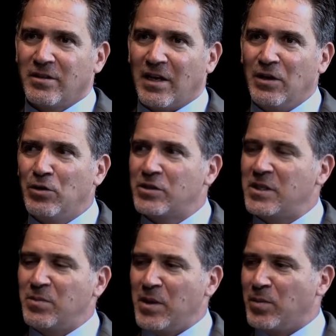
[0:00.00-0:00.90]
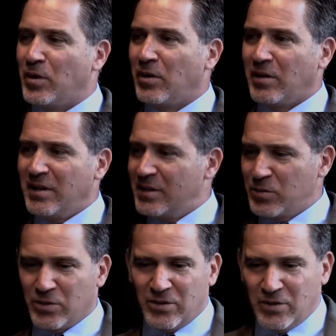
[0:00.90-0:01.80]
And you could see people, and this
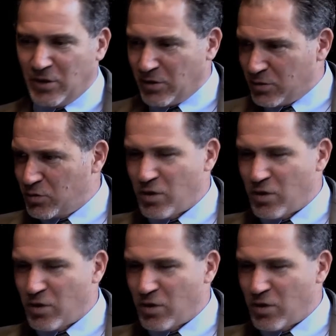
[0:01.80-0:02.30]
was, there was